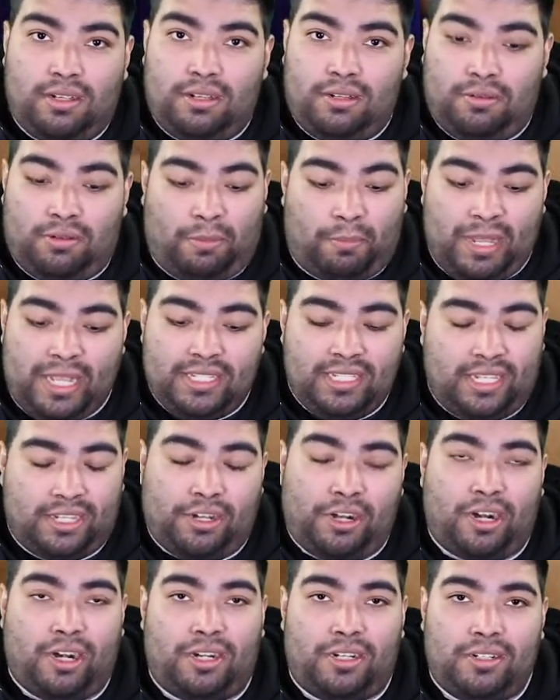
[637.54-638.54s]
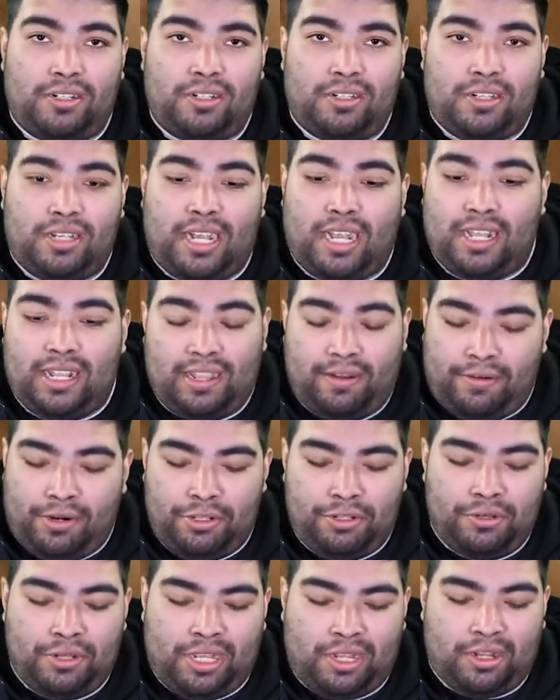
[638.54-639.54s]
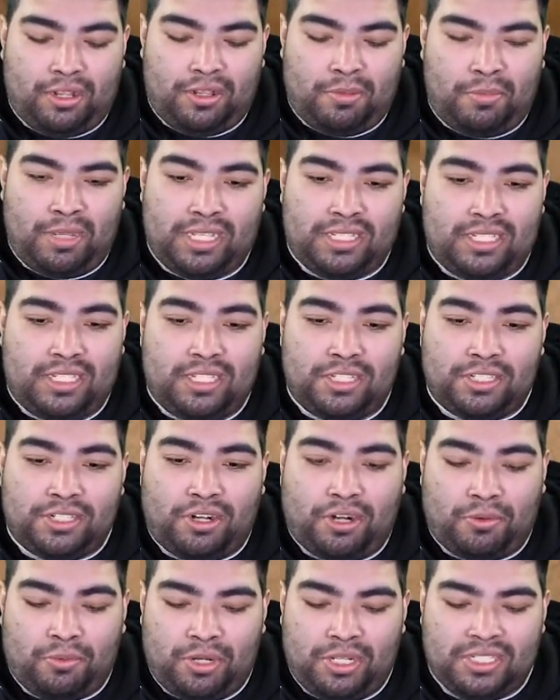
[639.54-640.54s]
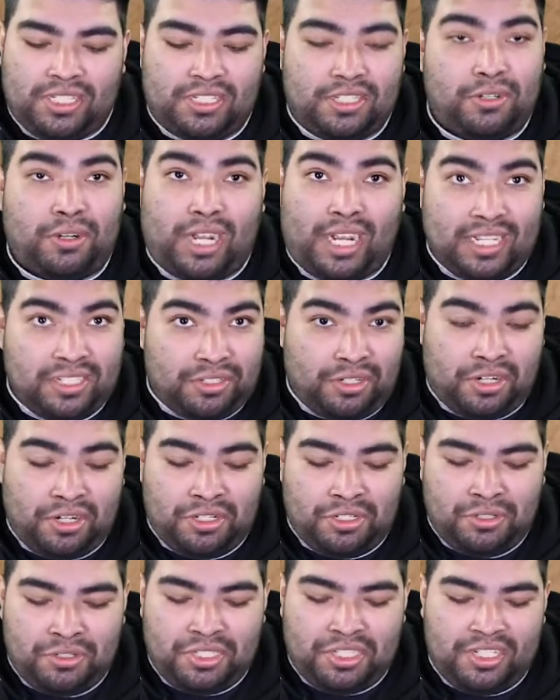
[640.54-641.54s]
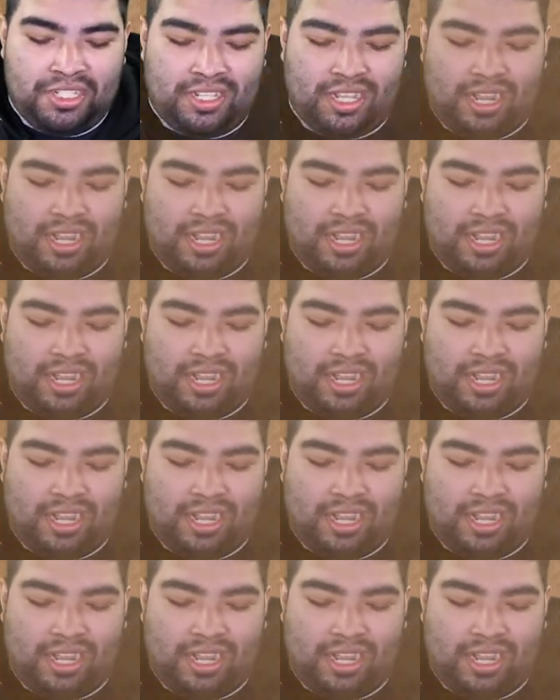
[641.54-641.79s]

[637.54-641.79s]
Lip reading: Amazing card. I never knew how amazing this card was until I started to use it.